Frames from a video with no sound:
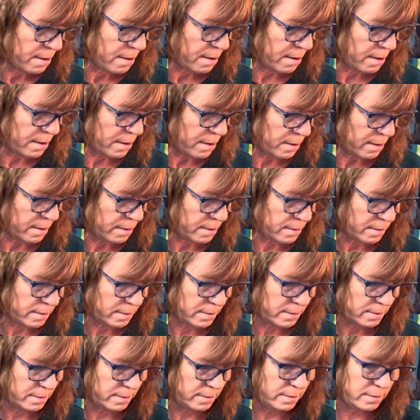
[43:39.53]

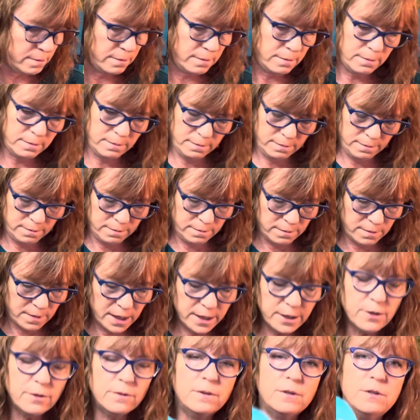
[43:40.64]
Um, I
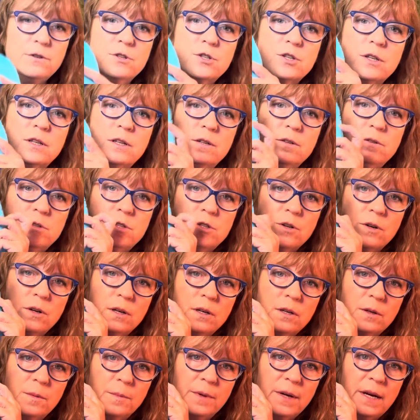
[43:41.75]
don't usually use
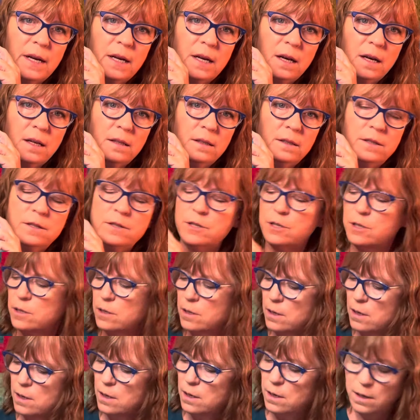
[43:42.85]
dark or bright colors,
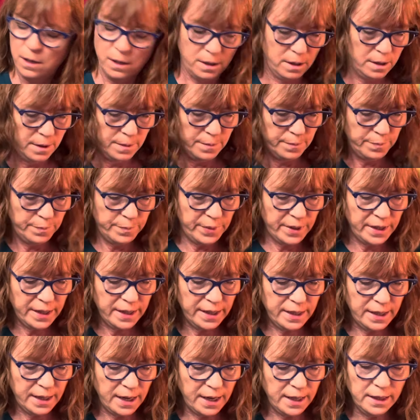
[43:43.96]

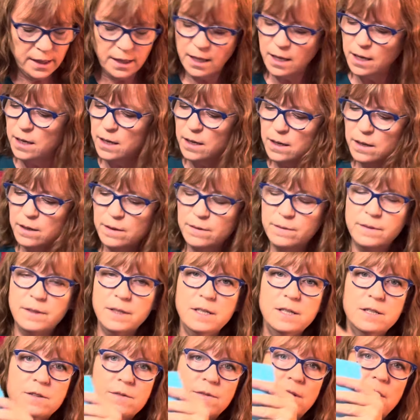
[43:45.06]
but I love
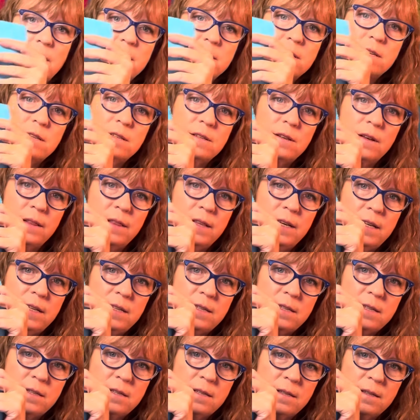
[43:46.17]
these glosses on
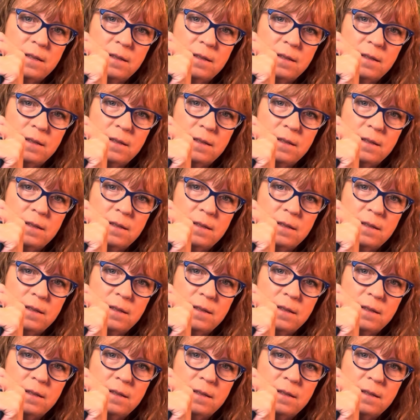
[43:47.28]
this.